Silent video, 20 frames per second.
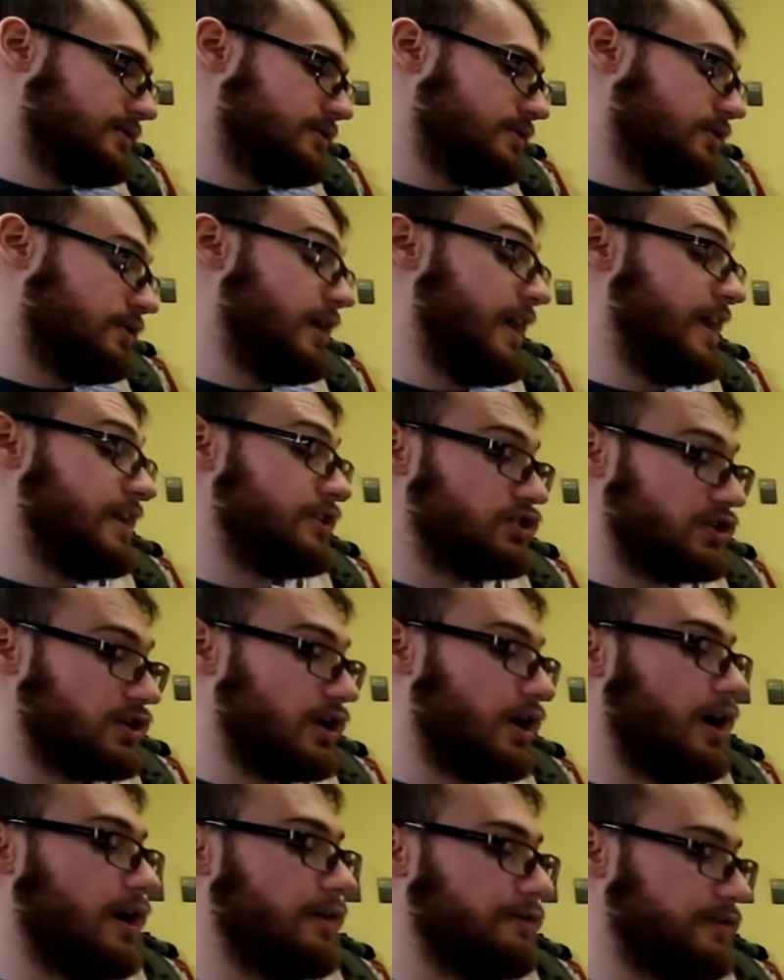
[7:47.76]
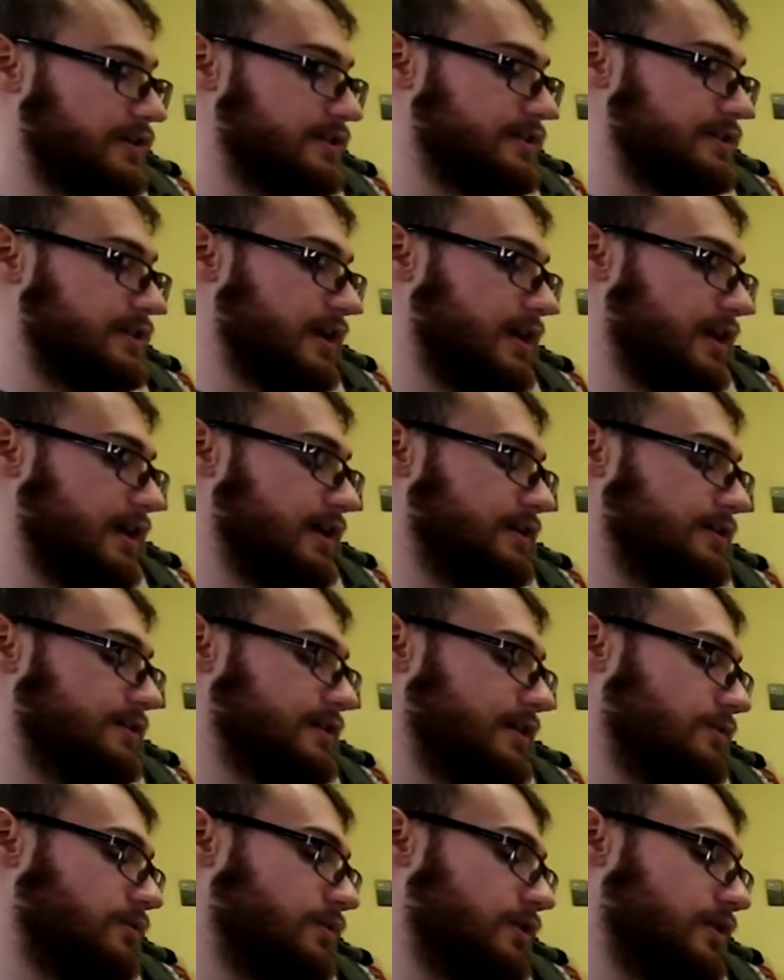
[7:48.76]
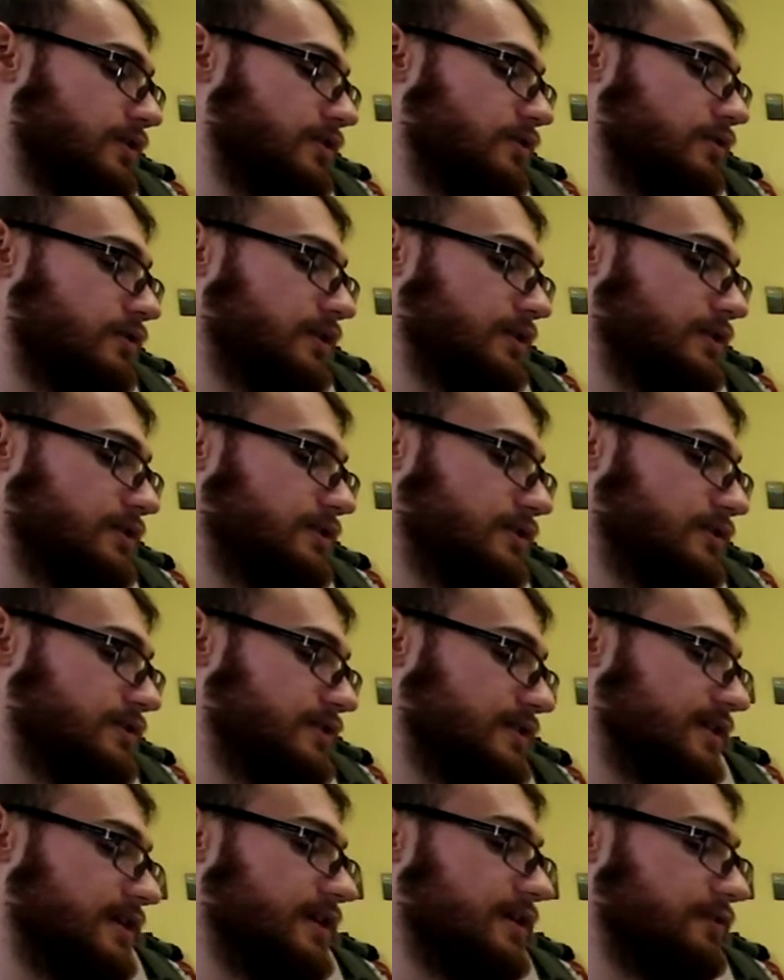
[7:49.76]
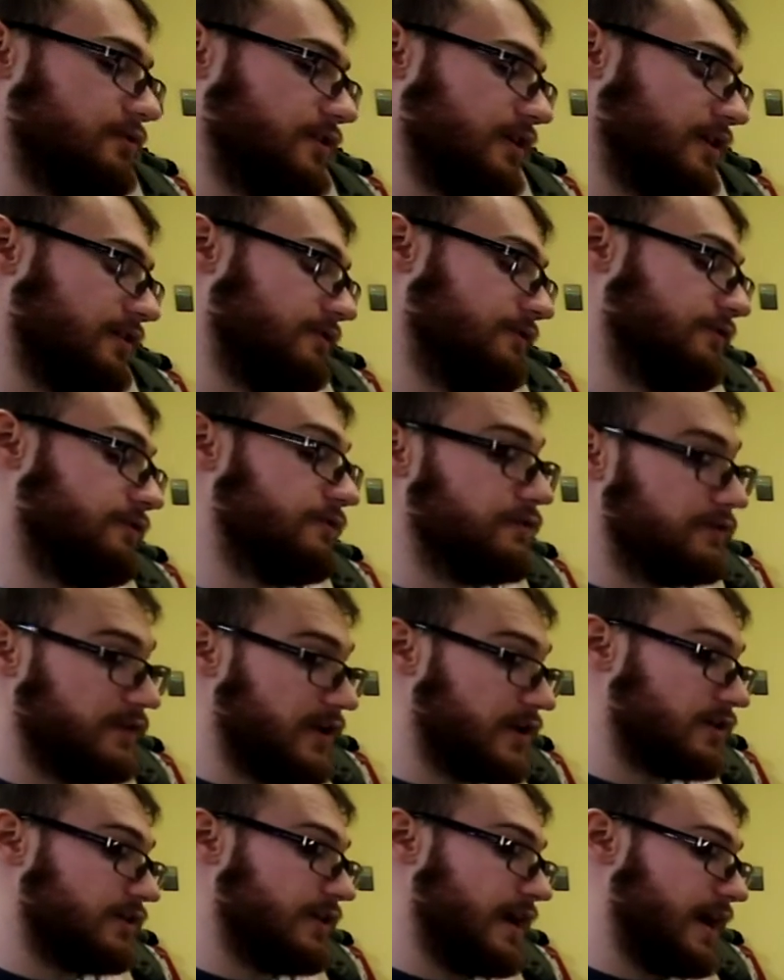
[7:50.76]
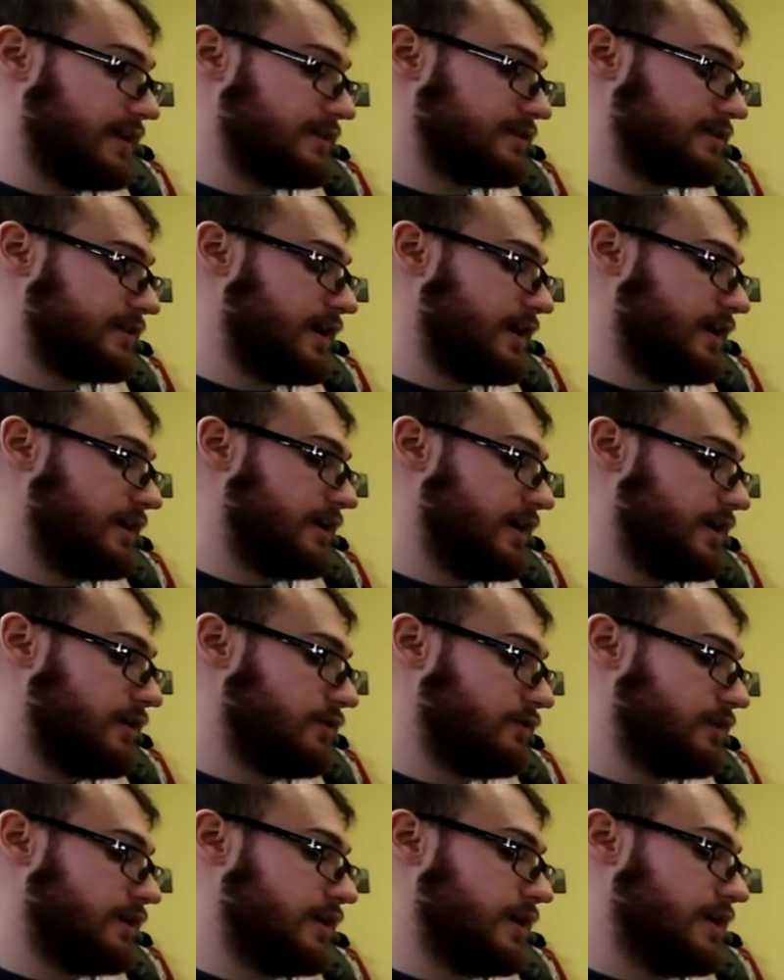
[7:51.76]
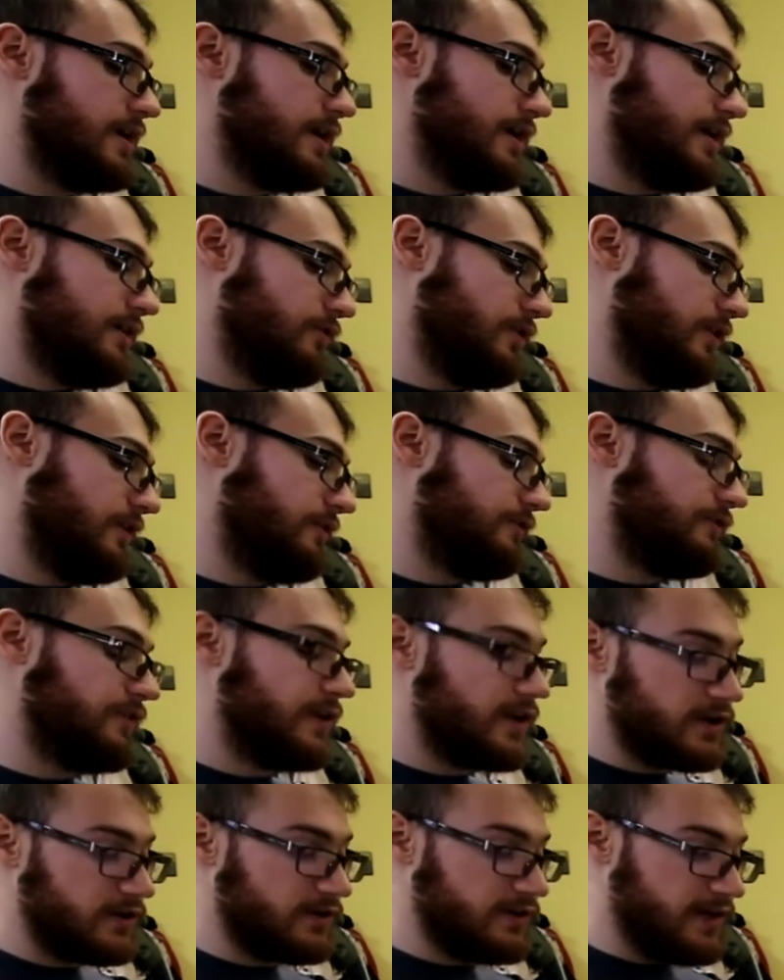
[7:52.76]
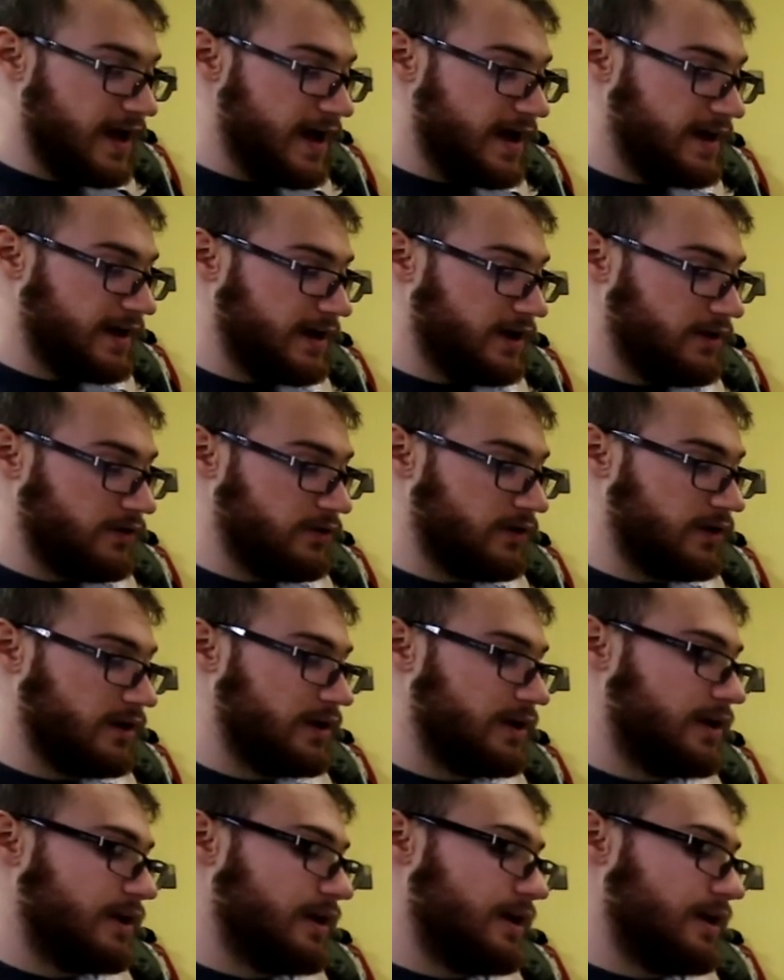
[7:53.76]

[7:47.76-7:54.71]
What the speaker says: or engine off the stand, and we are going to see if we can figure that side out. If we can figure that out,